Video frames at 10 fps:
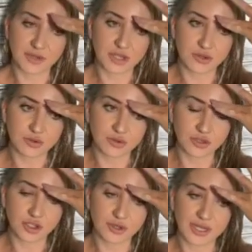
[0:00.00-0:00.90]
When you
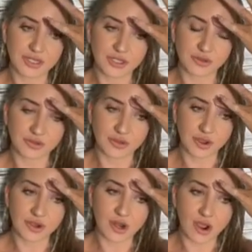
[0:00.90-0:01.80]
tune into your
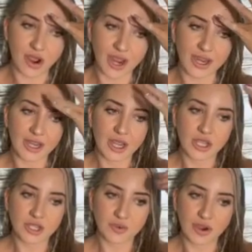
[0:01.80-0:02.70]
third eye,
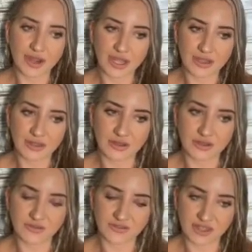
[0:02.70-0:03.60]
you are in
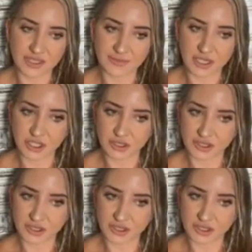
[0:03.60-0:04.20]
the fifth dimension.